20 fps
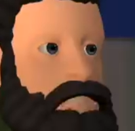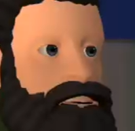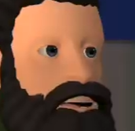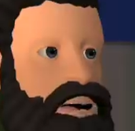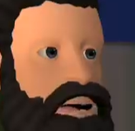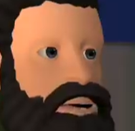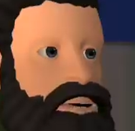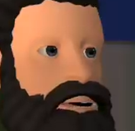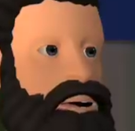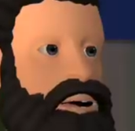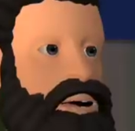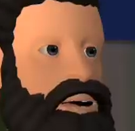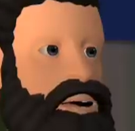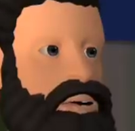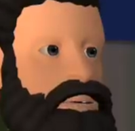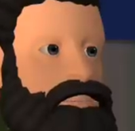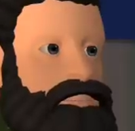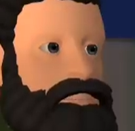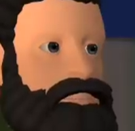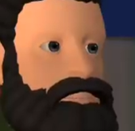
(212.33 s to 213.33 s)
That's great.
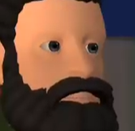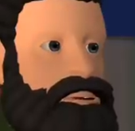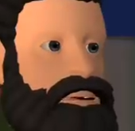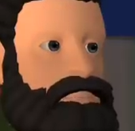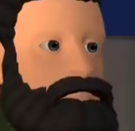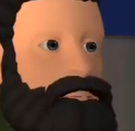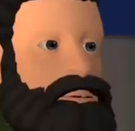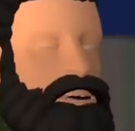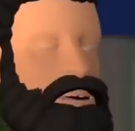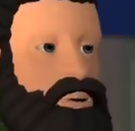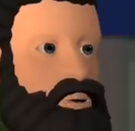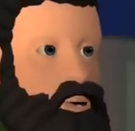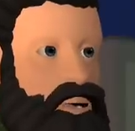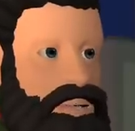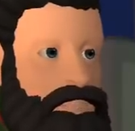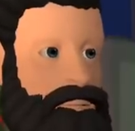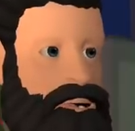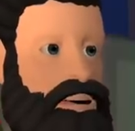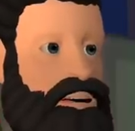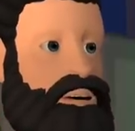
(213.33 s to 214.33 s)
I'm so
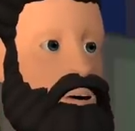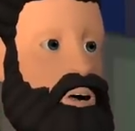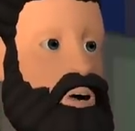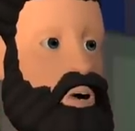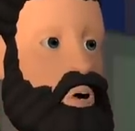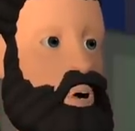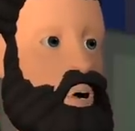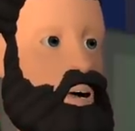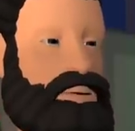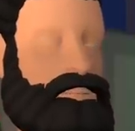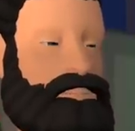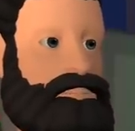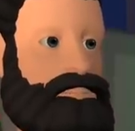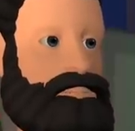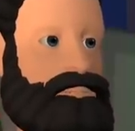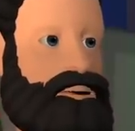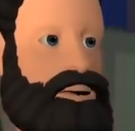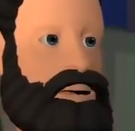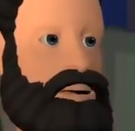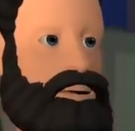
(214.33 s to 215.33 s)
happy for you.
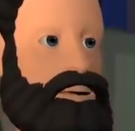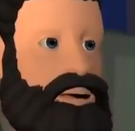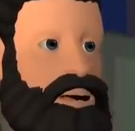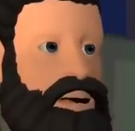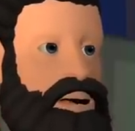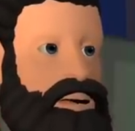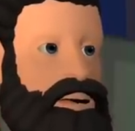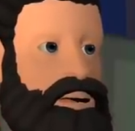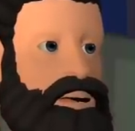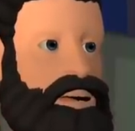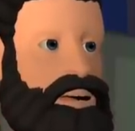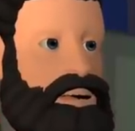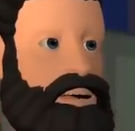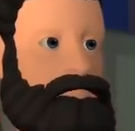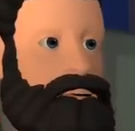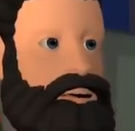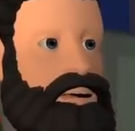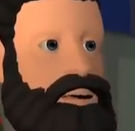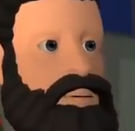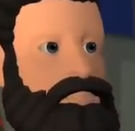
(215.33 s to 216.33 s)
The sun god
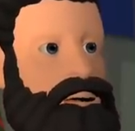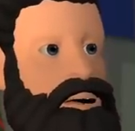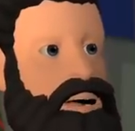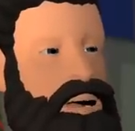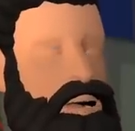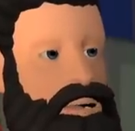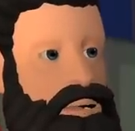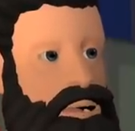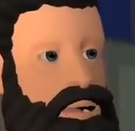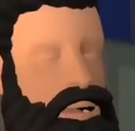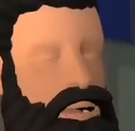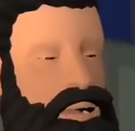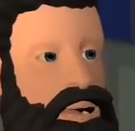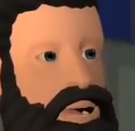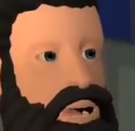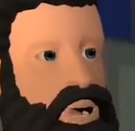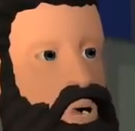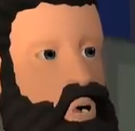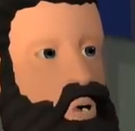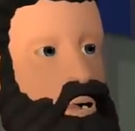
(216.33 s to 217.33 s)
must be shining
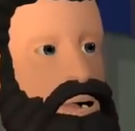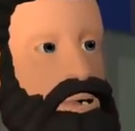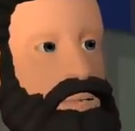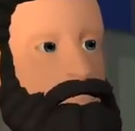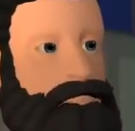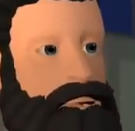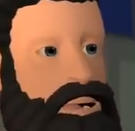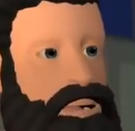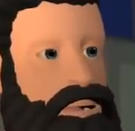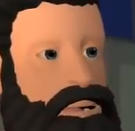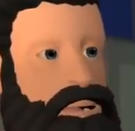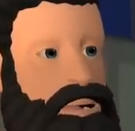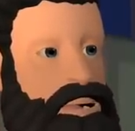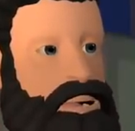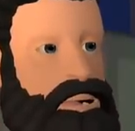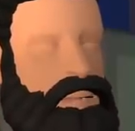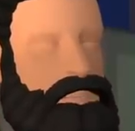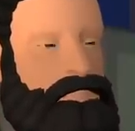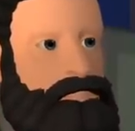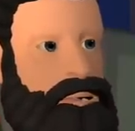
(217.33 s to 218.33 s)
down its
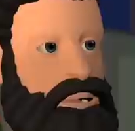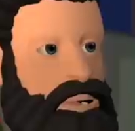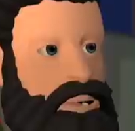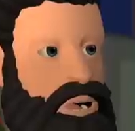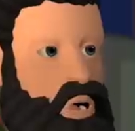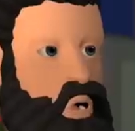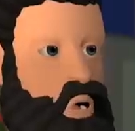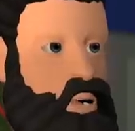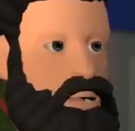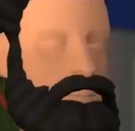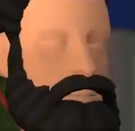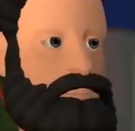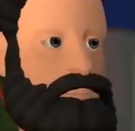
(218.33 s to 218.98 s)
blessings upon you.